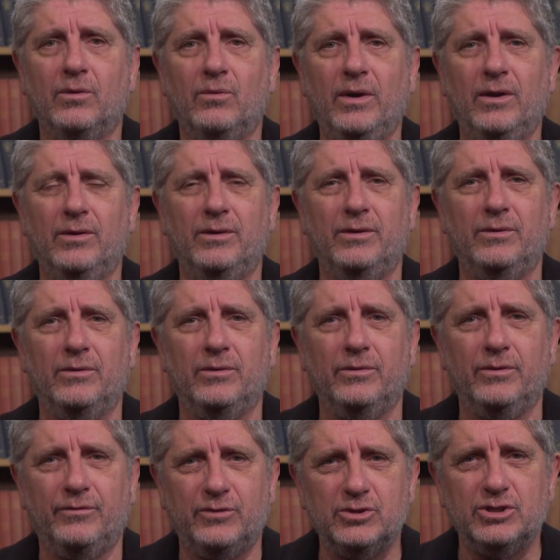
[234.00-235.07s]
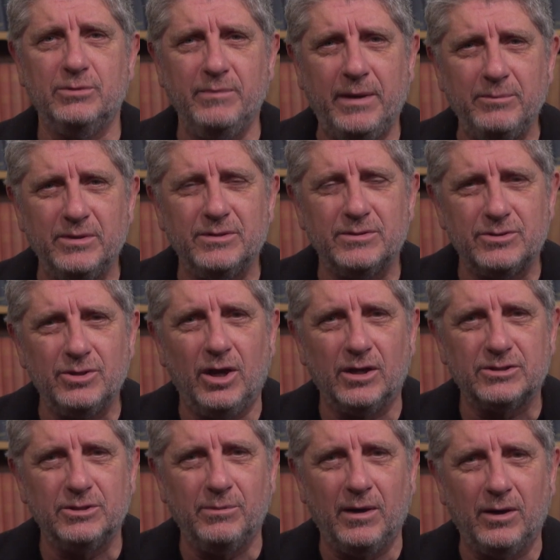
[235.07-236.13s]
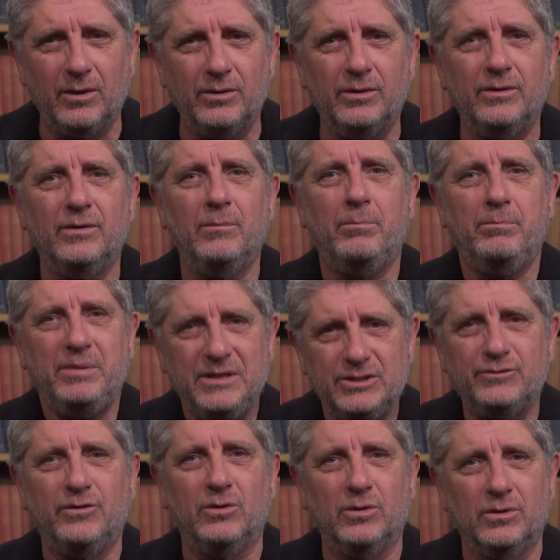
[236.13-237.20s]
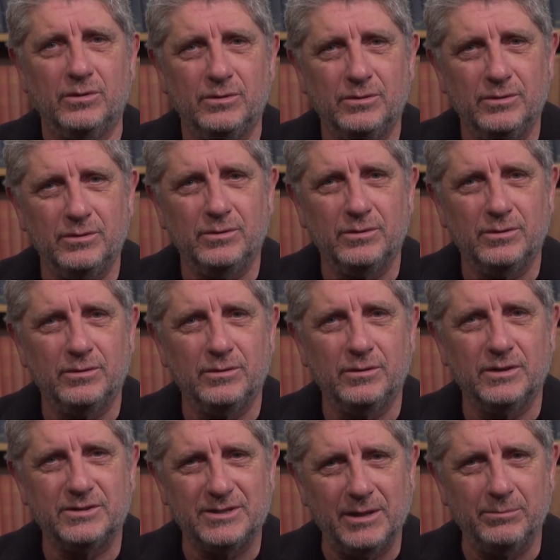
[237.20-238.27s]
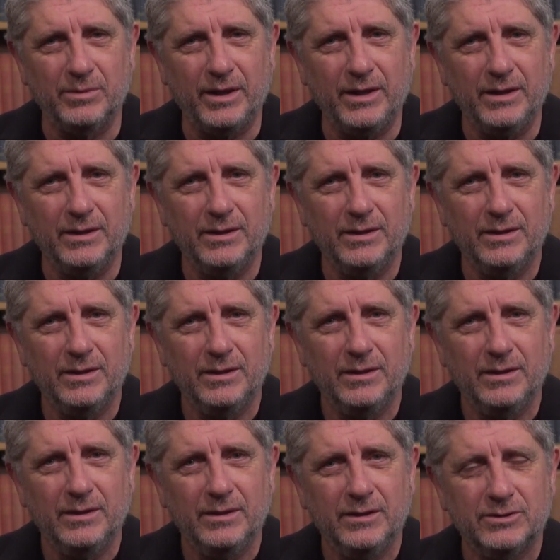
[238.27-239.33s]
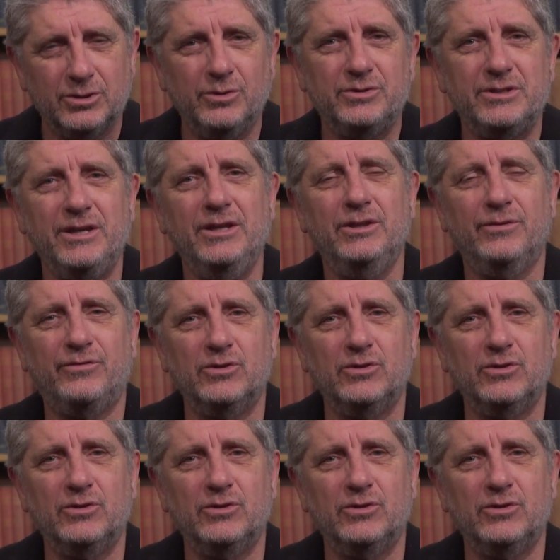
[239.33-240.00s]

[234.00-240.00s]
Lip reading: Well, the First Amendment talks about peaceful assembly. So it's in the